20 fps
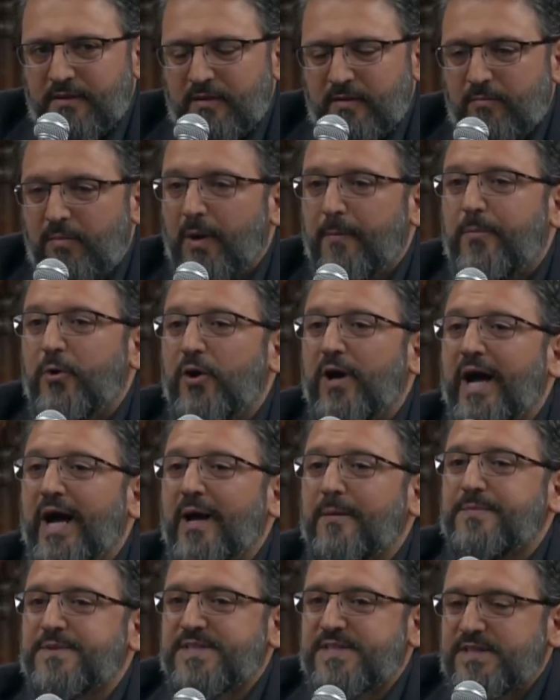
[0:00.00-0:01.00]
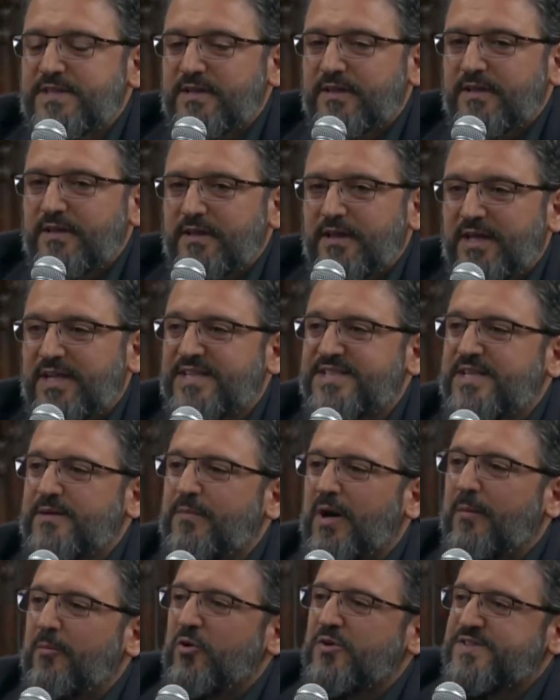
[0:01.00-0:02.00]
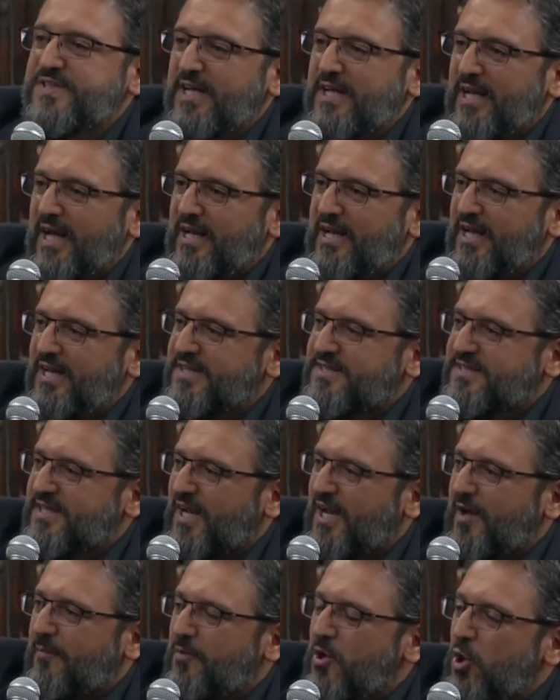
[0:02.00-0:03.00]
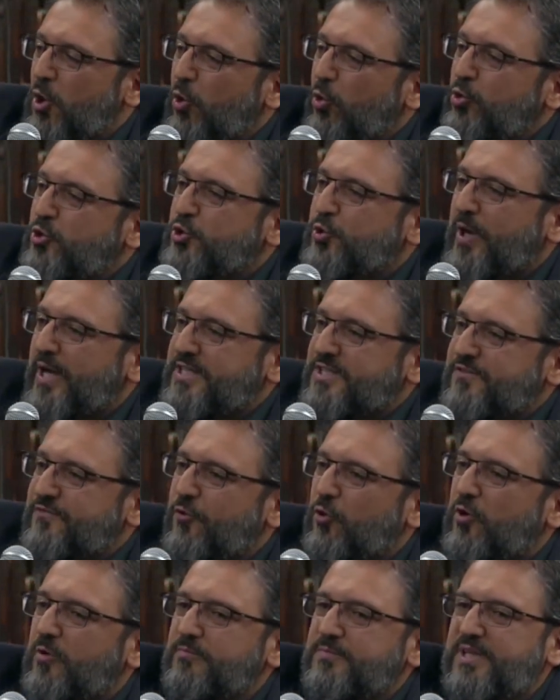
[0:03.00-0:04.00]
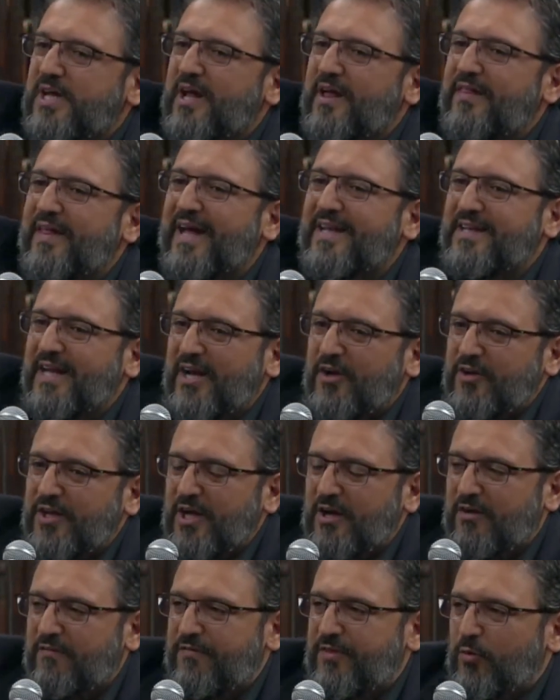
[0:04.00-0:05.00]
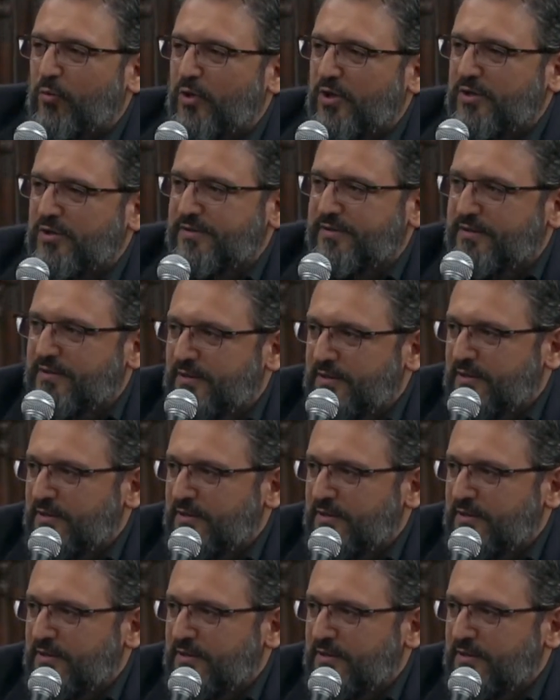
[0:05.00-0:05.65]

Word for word: but perhaps it is Imam Hussein alayhi salam who transformed that area of the world.